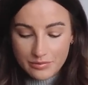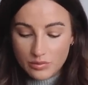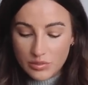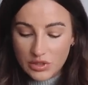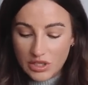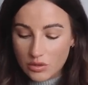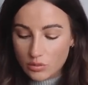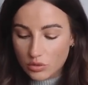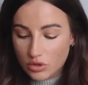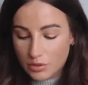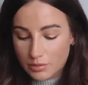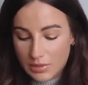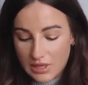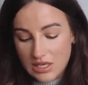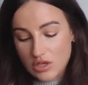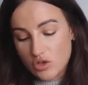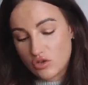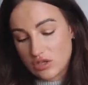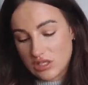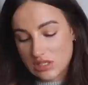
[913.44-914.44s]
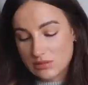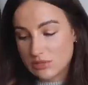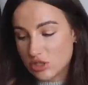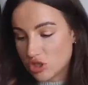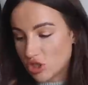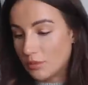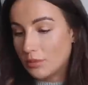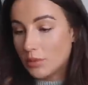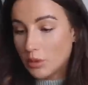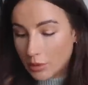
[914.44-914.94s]
we don't want a pink Christmas
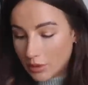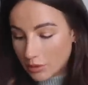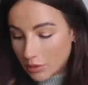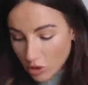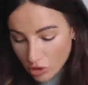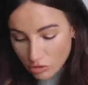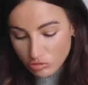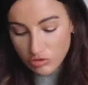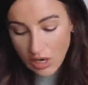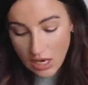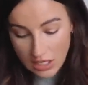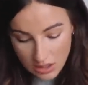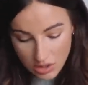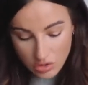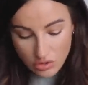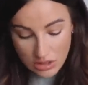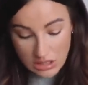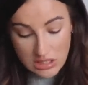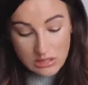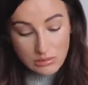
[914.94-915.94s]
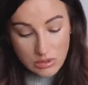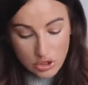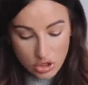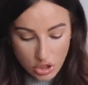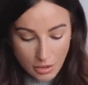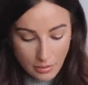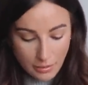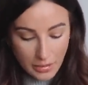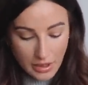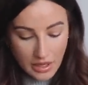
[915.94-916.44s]
jumper, we want a red Christmas
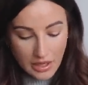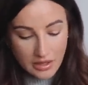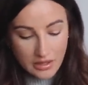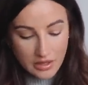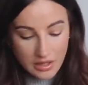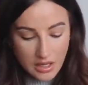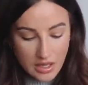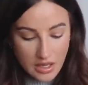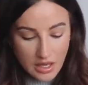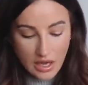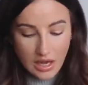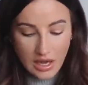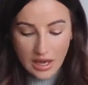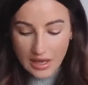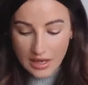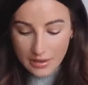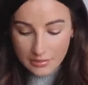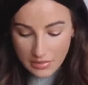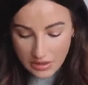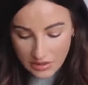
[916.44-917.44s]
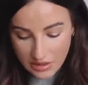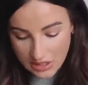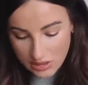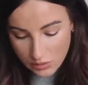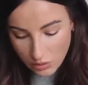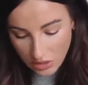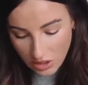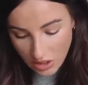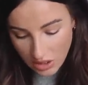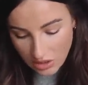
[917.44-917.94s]
jumper. Um,
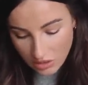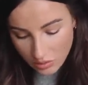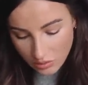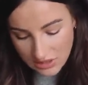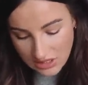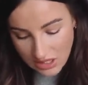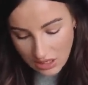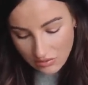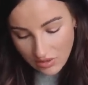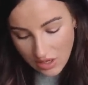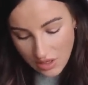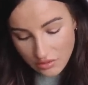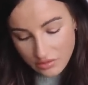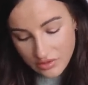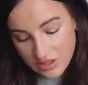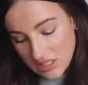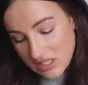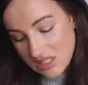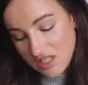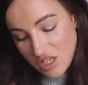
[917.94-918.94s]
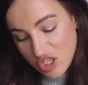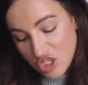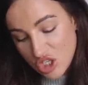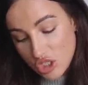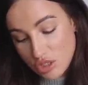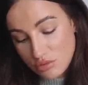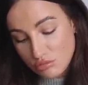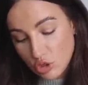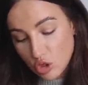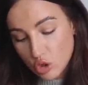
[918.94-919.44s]
this one I always get Ralph in a size
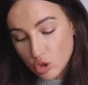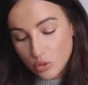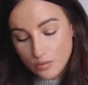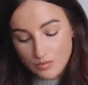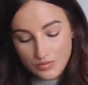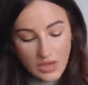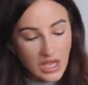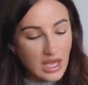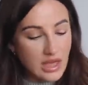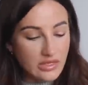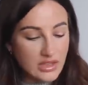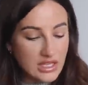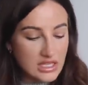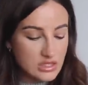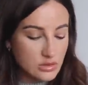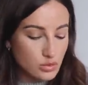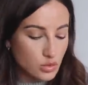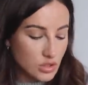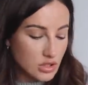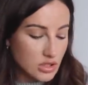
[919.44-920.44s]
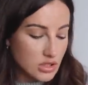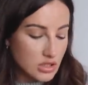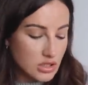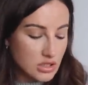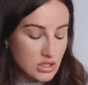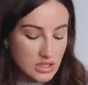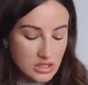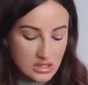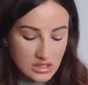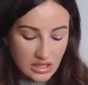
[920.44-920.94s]
small, and this
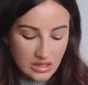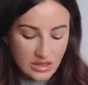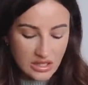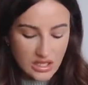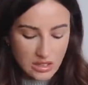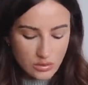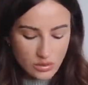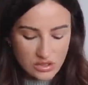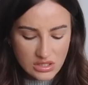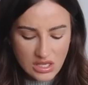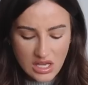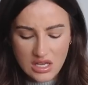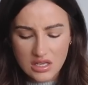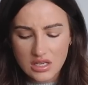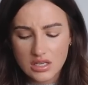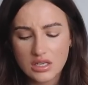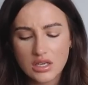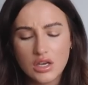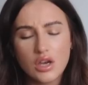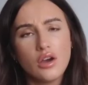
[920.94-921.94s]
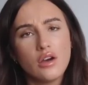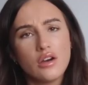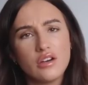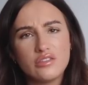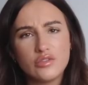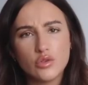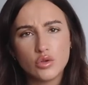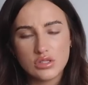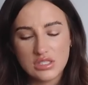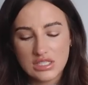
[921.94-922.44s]
was, I think it was like
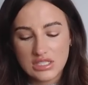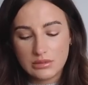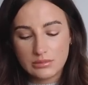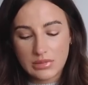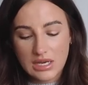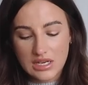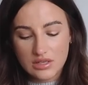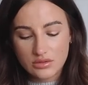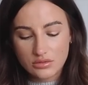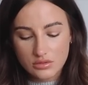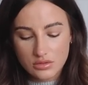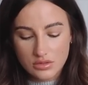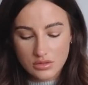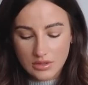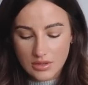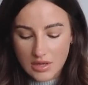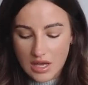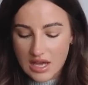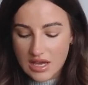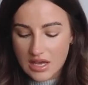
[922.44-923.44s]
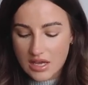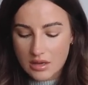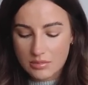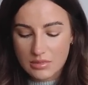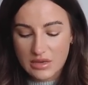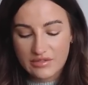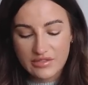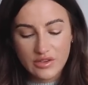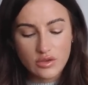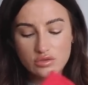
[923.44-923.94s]
£14.
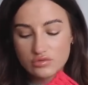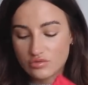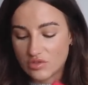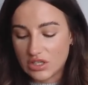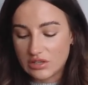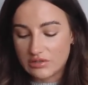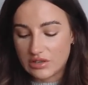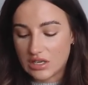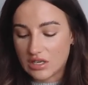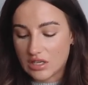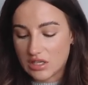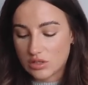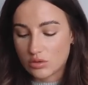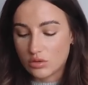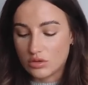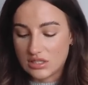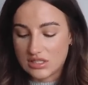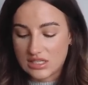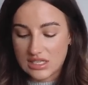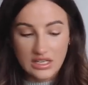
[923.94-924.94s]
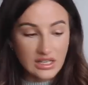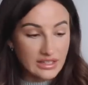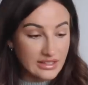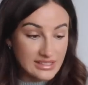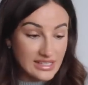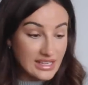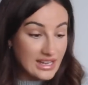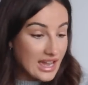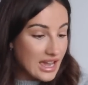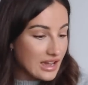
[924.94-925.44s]
Um, it feels really, really nice quality. Like I
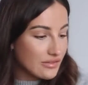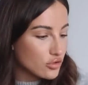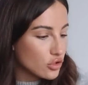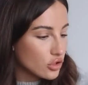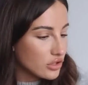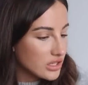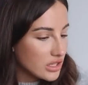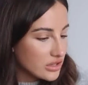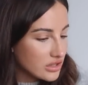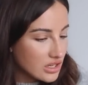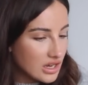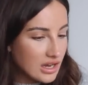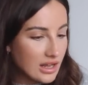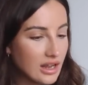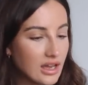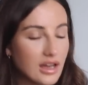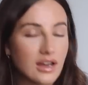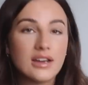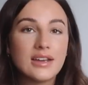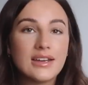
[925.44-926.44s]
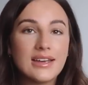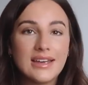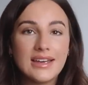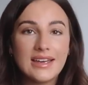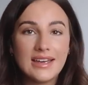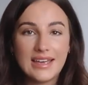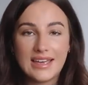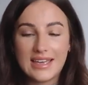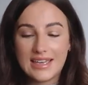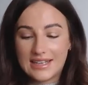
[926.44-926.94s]
said, I have got another colour
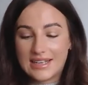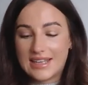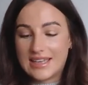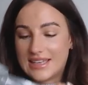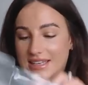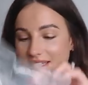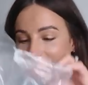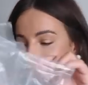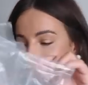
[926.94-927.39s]
in here